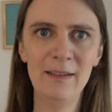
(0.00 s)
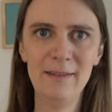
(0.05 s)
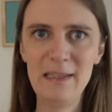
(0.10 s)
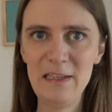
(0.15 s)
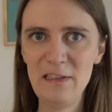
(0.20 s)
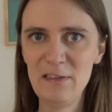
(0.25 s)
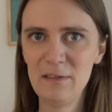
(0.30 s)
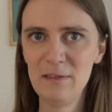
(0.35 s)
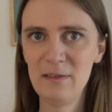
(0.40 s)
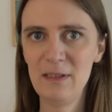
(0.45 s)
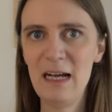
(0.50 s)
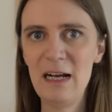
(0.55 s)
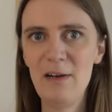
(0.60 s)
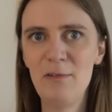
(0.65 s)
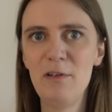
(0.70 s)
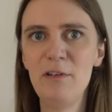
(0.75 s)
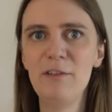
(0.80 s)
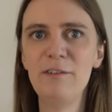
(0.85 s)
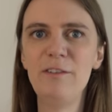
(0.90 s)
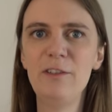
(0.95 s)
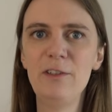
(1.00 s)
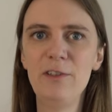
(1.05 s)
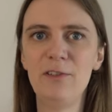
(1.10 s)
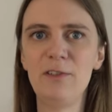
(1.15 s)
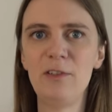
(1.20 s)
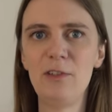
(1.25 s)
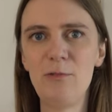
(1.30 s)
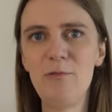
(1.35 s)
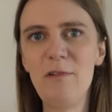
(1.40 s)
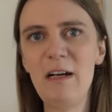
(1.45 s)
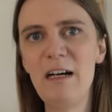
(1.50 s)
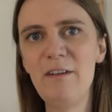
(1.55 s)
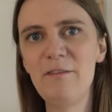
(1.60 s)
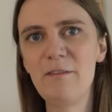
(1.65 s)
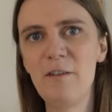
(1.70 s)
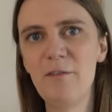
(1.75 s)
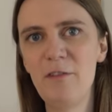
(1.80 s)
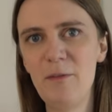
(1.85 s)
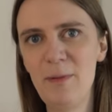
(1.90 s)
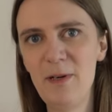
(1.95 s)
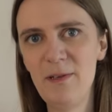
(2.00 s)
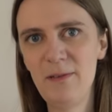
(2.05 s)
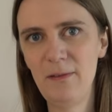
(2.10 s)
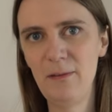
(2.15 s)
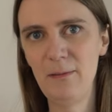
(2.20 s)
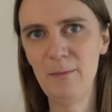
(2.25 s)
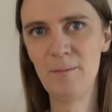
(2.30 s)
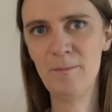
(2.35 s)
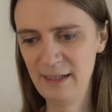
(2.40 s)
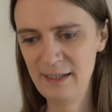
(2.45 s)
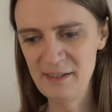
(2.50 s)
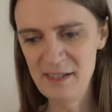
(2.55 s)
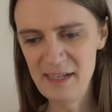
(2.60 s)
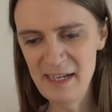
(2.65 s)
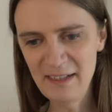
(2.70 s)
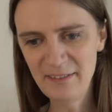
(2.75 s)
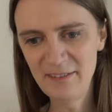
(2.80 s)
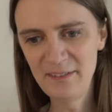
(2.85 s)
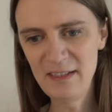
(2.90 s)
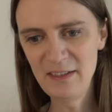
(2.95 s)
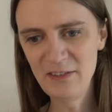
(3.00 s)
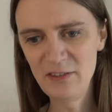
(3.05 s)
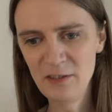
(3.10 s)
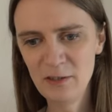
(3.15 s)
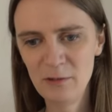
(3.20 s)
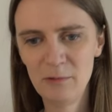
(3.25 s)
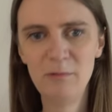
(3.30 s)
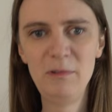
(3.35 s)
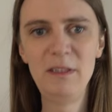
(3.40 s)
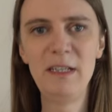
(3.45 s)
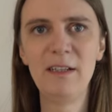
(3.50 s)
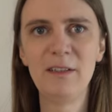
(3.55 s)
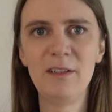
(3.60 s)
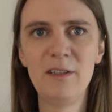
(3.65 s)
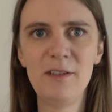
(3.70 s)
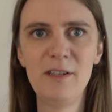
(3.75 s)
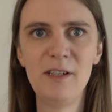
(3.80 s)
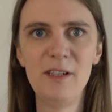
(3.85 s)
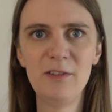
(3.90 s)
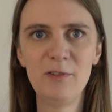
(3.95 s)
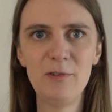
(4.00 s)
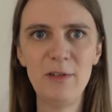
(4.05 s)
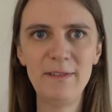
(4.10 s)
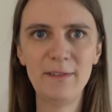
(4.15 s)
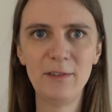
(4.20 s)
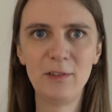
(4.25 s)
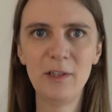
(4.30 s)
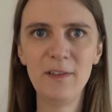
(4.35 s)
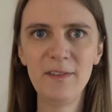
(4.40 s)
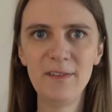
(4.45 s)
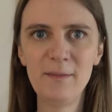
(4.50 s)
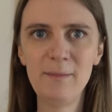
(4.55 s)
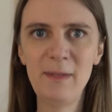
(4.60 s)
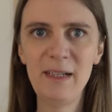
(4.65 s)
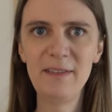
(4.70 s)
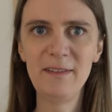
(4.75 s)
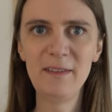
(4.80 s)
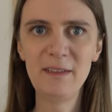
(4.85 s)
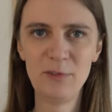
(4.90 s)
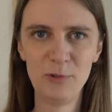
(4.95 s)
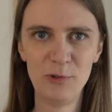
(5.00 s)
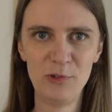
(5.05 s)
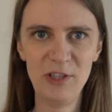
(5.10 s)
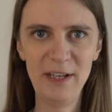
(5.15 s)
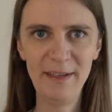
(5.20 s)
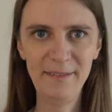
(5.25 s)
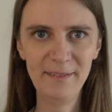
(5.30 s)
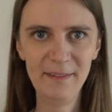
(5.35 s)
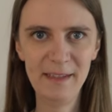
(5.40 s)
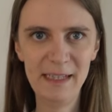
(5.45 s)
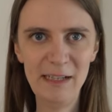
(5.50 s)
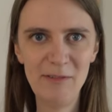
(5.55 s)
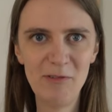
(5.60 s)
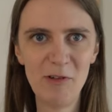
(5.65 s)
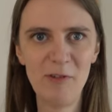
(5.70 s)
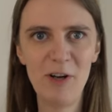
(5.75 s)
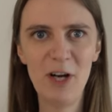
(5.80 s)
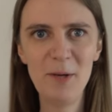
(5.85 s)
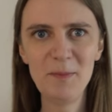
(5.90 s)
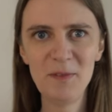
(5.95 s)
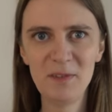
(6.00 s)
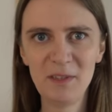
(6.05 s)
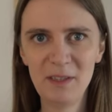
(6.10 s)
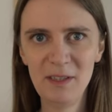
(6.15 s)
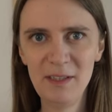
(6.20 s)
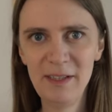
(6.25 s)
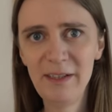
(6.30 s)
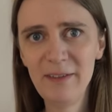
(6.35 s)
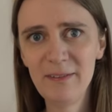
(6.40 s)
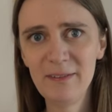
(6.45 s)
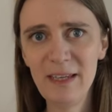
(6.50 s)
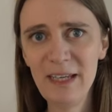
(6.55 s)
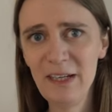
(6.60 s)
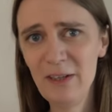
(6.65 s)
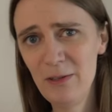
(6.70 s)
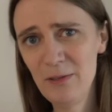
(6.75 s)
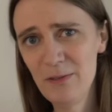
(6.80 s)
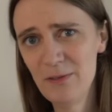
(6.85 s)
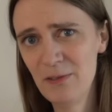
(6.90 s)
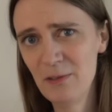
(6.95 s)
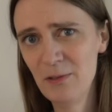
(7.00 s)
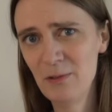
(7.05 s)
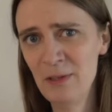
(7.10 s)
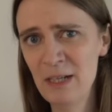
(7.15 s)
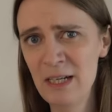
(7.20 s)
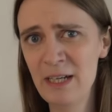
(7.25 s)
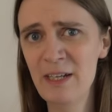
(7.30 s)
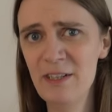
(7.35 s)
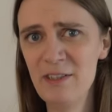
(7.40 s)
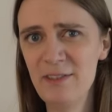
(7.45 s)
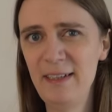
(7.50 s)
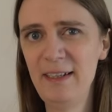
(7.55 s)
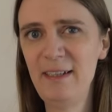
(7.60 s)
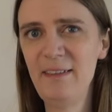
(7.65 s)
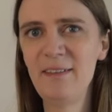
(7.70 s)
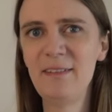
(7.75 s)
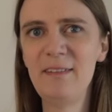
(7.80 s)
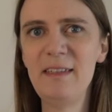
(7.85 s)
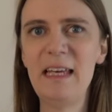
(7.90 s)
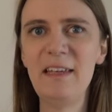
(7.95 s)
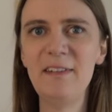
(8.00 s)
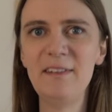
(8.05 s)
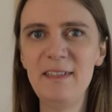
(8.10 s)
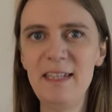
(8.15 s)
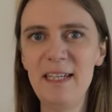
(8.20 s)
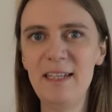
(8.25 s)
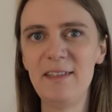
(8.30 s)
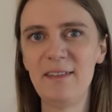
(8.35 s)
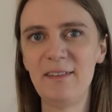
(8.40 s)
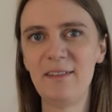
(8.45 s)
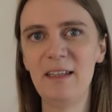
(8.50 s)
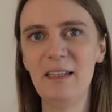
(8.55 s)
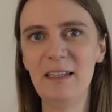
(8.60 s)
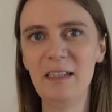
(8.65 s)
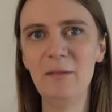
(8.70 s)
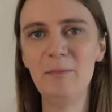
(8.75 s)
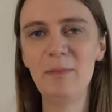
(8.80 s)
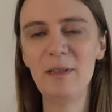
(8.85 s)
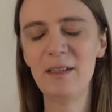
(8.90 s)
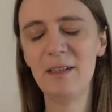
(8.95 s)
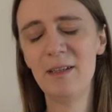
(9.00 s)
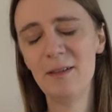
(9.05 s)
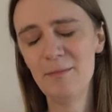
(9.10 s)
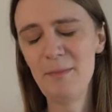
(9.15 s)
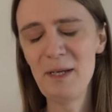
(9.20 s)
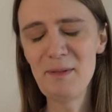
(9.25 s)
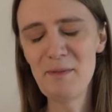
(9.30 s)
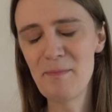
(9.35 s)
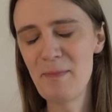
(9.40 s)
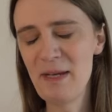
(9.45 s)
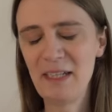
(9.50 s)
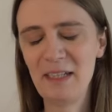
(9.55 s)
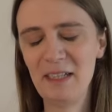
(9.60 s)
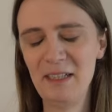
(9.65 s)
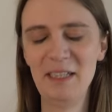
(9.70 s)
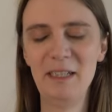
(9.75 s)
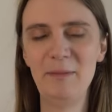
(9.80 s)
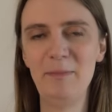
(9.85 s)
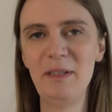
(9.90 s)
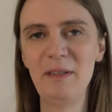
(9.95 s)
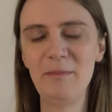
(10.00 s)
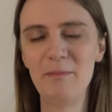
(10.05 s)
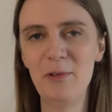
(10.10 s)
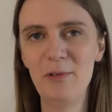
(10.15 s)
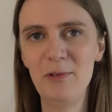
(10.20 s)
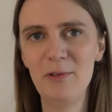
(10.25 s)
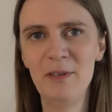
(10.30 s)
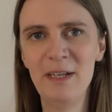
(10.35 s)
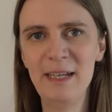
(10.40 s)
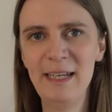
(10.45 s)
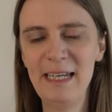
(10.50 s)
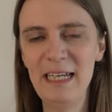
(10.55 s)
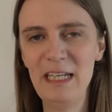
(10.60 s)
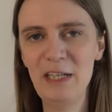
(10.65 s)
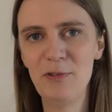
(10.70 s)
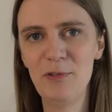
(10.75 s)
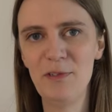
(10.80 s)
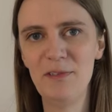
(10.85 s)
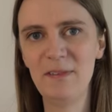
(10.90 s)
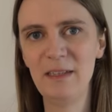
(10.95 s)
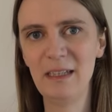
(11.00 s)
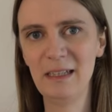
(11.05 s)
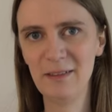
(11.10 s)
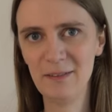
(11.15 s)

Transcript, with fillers: That's our first draft of the puzzle. In the next section, we are gonna try to customize it to change the level of obstacleness and also change the aesthetics a little bit. Maybe make it a little bit more interesting.